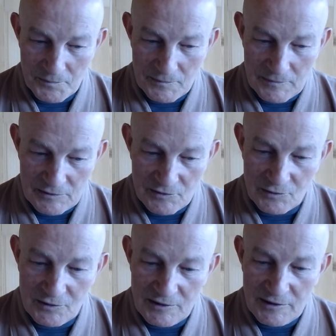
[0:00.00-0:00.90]

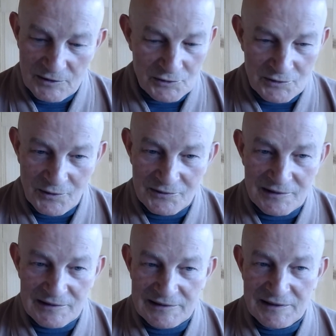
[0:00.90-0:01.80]
So you don't
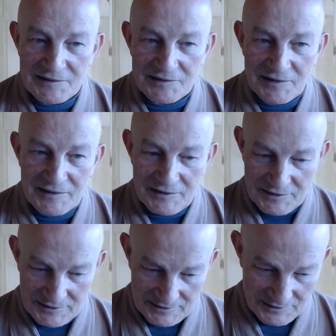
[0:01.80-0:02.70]
need
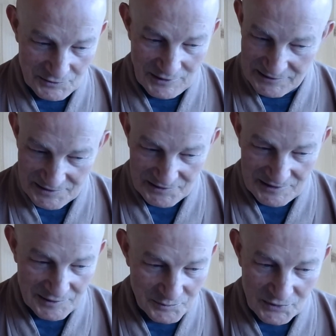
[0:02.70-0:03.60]
to
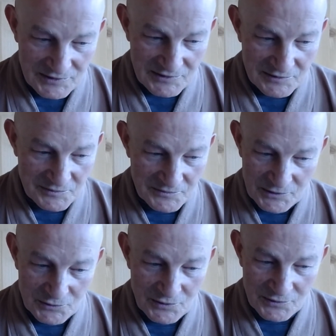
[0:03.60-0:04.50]
understand Buddhism, you
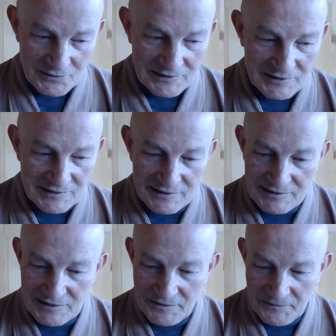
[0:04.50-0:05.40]
don't need
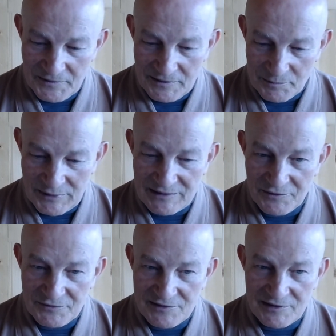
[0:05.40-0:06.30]
any
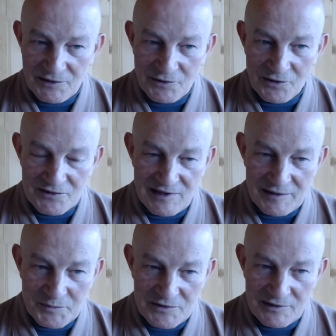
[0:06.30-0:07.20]
metaphysical concepts.